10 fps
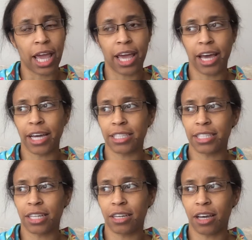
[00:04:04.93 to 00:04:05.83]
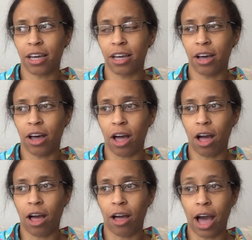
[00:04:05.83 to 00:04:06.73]
And
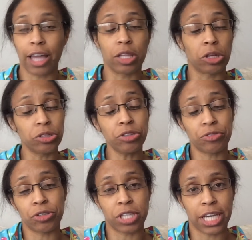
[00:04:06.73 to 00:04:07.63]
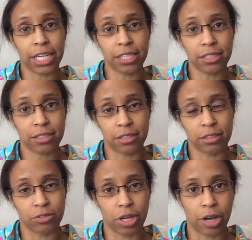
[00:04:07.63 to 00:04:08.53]
I learned a few things
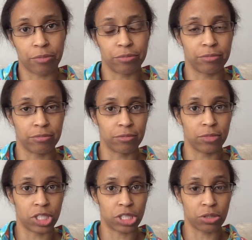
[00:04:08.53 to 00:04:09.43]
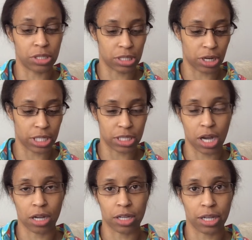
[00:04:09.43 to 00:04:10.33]
when she started
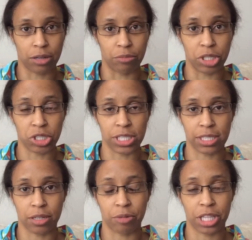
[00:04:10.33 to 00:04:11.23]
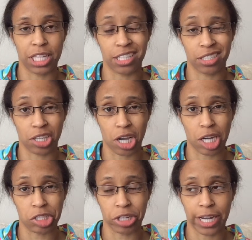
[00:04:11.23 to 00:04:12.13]
talking and mentioning some of the things in the
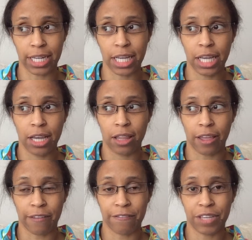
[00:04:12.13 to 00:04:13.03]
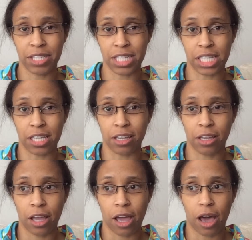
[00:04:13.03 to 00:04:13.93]
contract, like fisting.
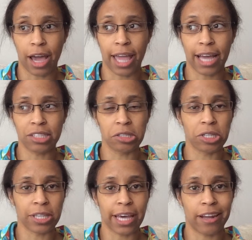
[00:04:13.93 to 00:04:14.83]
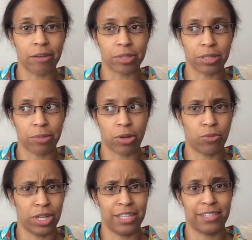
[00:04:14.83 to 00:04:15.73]
I had to look that up because I'm like,
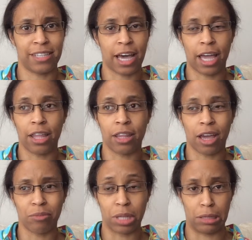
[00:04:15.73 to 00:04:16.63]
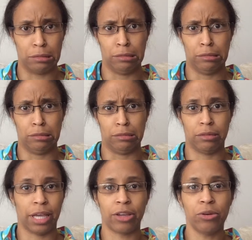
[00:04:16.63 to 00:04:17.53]
what is that? And I'm like, ooh,
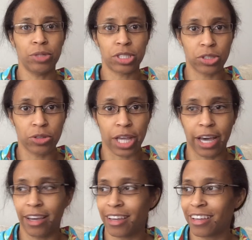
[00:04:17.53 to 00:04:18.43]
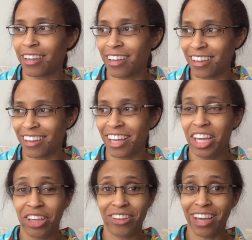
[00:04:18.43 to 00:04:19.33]
like who would do that?
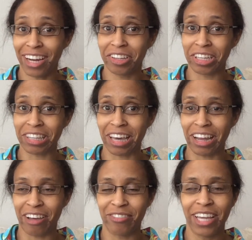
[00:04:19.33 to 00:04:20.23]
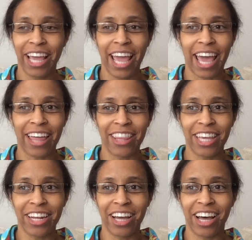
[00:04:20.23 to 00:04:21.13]
You got to look that up. And
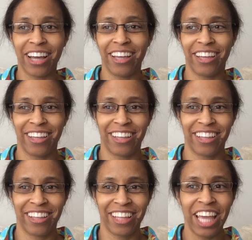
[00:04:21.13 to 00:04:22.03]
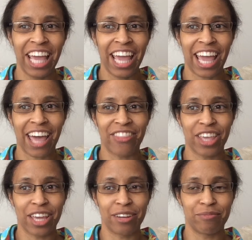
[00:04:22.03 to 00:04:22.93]
then, and
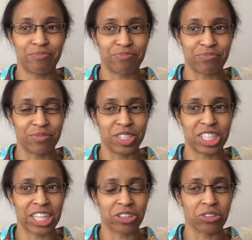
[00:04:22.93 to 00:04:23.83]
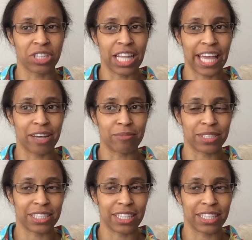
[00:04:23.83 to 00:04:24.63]
then genital clamps.